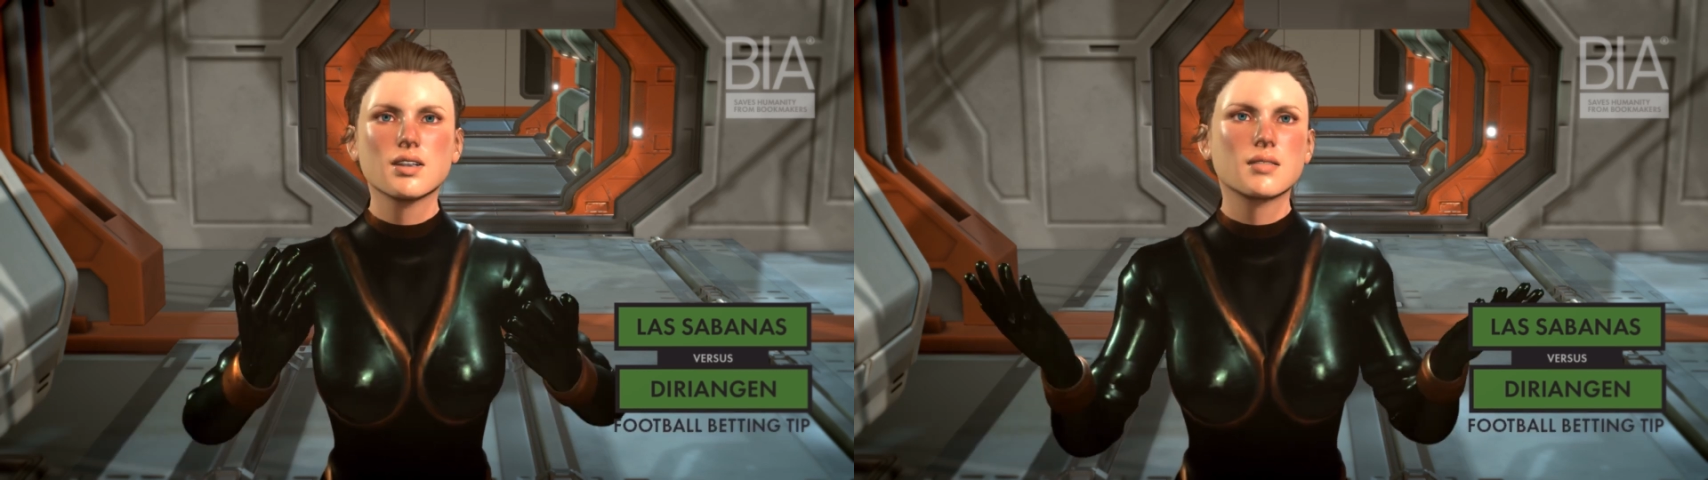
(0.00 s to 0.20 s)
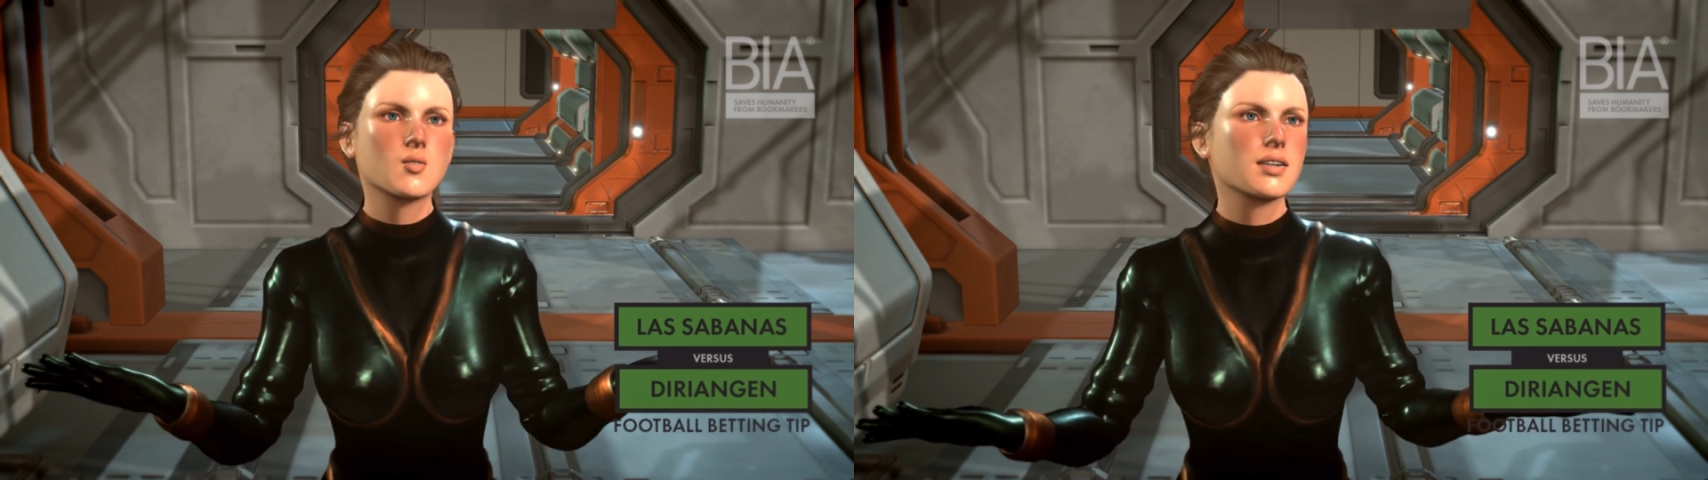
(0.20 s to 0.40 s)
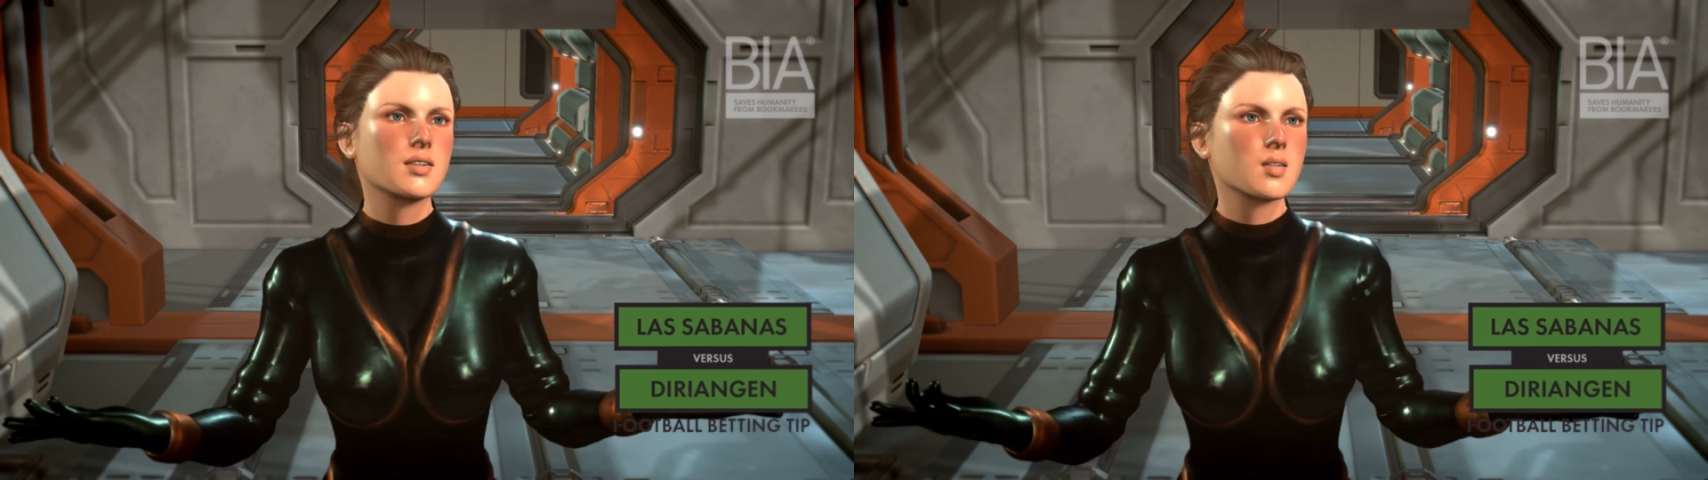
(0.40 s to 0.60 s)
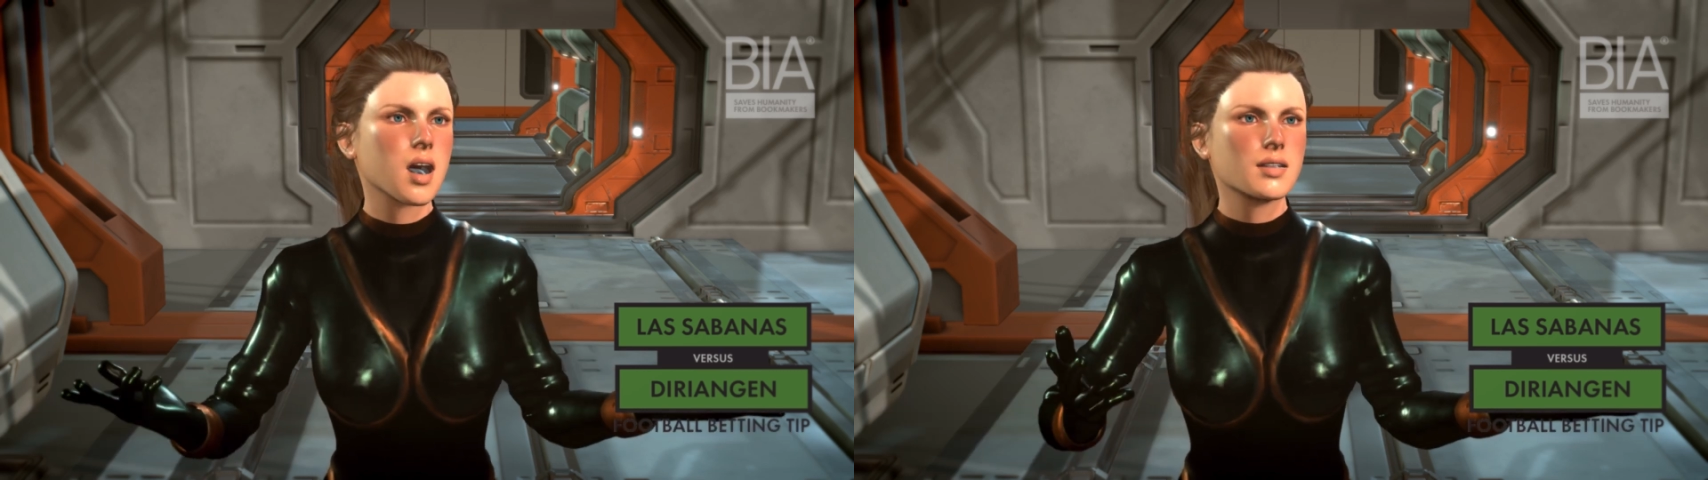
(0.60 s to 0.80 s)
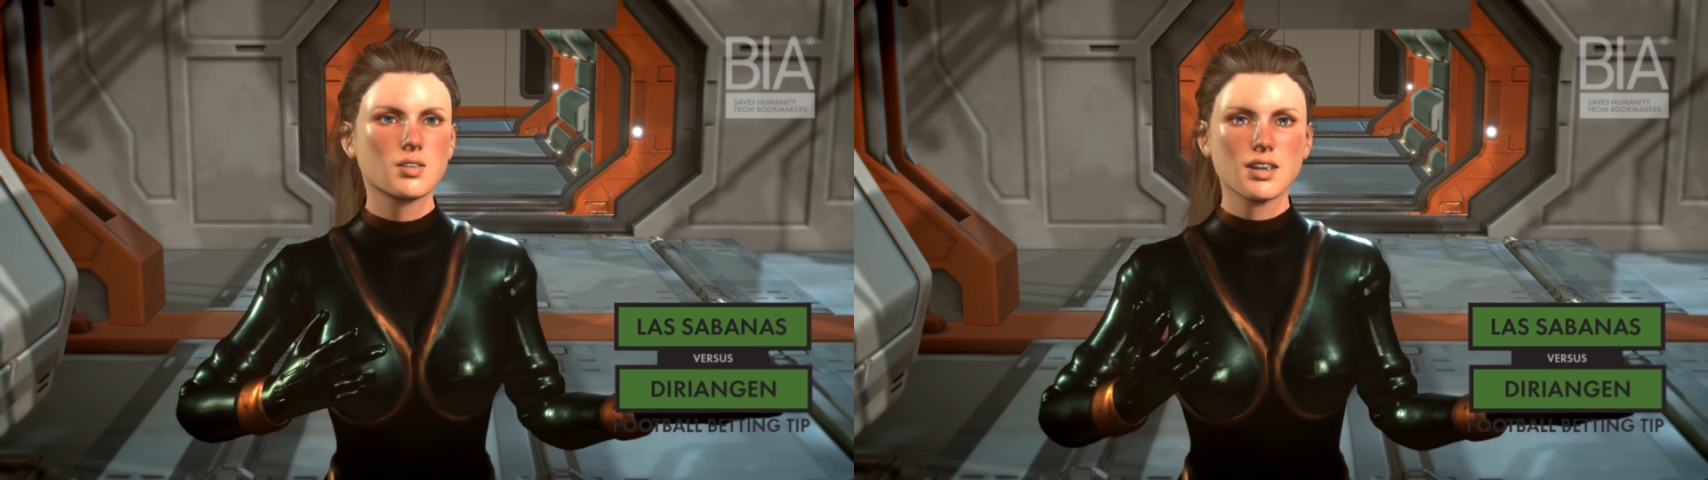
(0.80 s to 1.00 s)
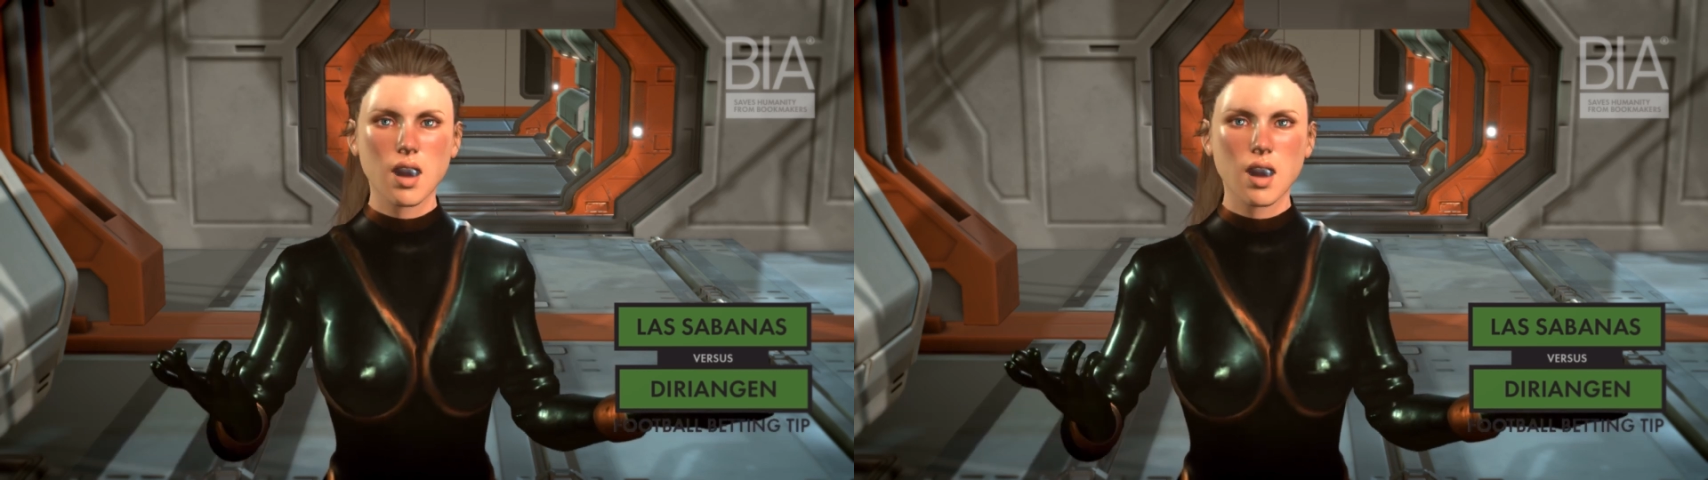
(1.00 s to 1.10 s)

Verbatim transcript: under 1 for Las